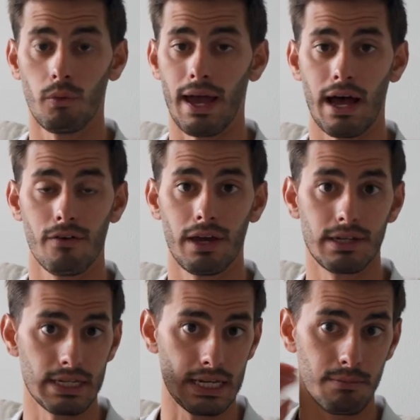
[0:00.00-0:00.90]
We have a
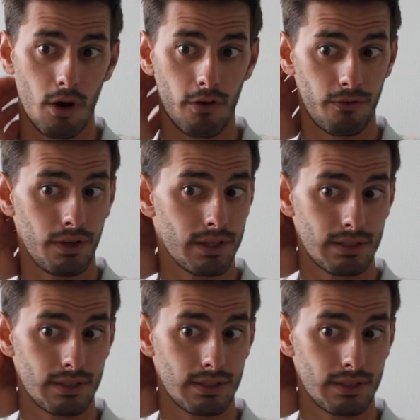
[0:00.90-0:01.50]
team of